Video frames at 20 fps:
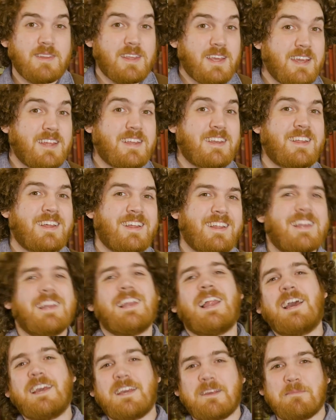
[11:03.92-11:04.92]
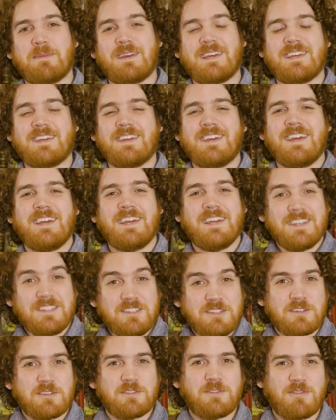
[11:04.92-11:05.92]
It, like me,
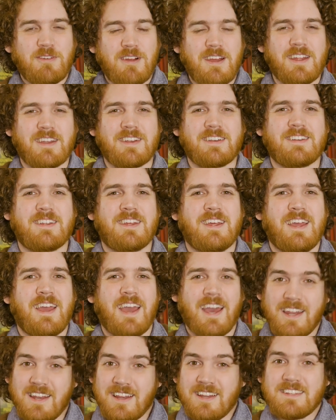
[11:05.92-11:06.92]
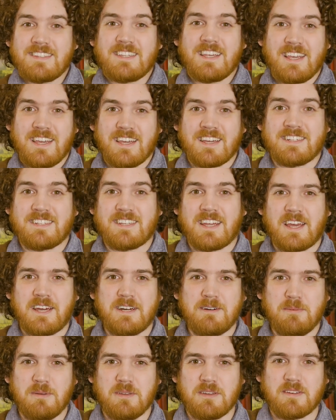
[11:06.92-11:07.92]
is your friend, and it is here to
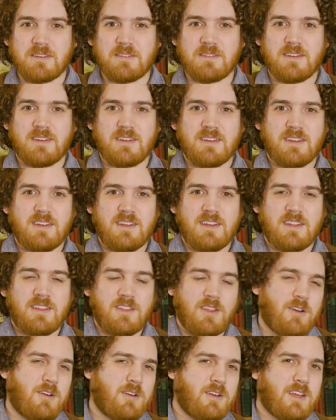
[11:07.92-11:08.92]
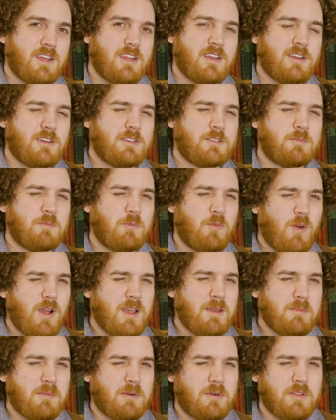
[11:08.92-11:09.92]
help you. Though it knows
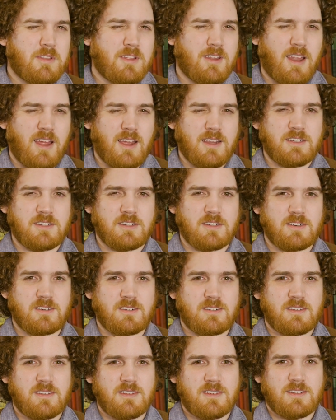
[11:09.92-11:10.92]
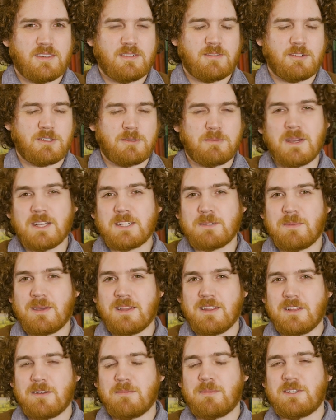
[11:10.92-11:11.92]
way more than I do, which makes me a
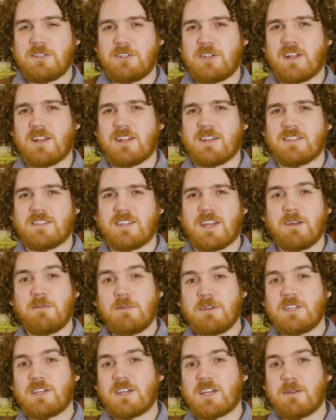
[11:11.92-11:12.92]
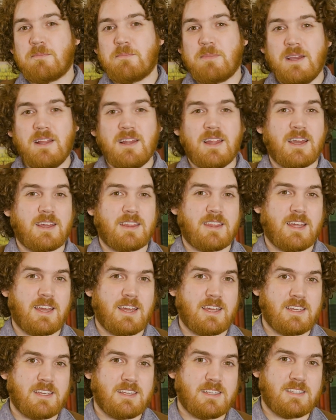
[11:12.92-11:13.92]
little bit jealous, and I wish I could be like the
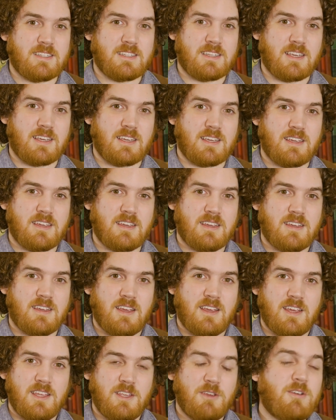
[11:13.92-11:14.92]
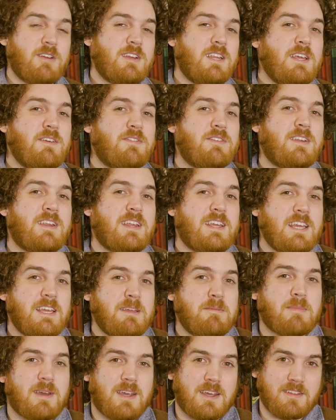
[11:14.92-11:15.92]
AEC. You can even
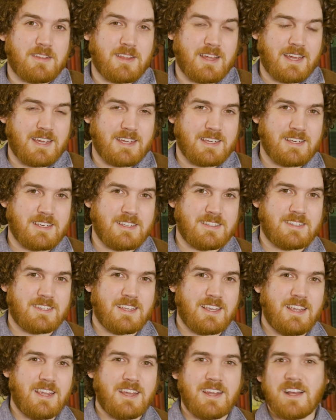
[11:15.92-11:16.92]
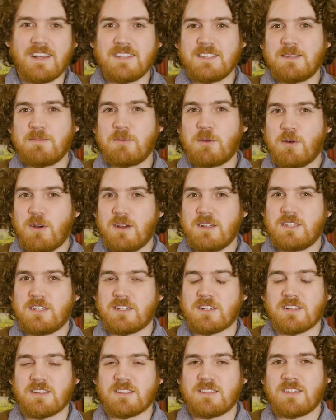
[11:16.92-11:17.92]
email the AEC and ask them
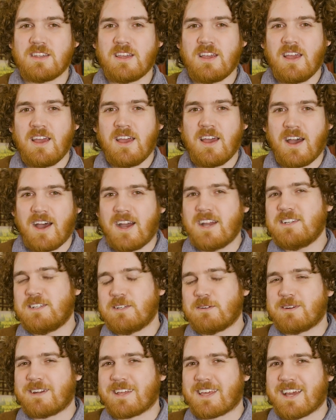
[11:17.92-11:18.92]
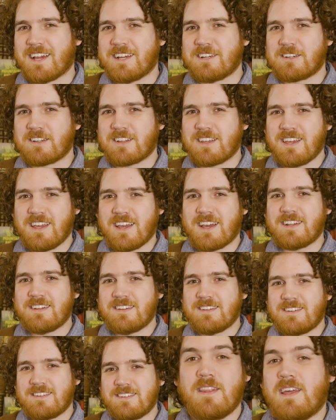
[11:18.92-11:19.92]
questions. I do it occasionally,
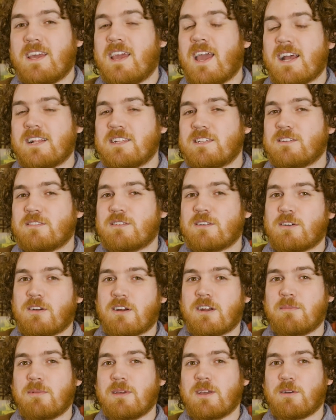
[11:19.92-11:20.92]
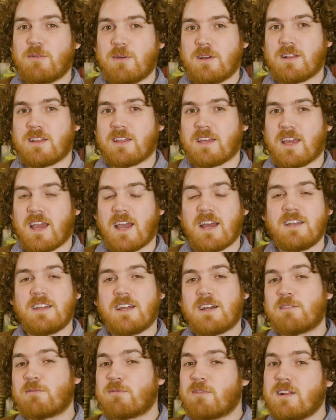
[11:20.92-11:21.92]
and they answer incredibly quickly and
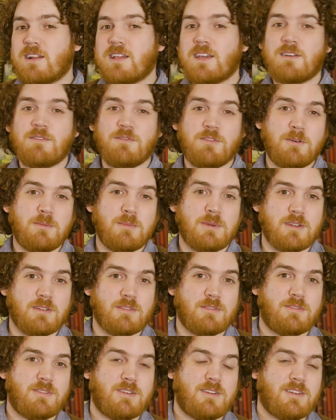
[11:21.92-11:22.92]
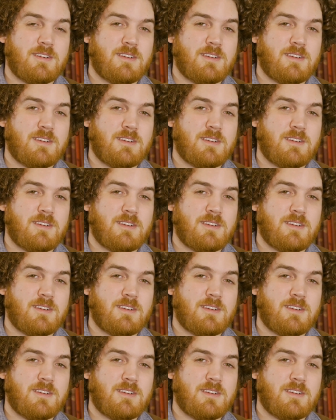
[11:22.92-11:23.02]
are really informative.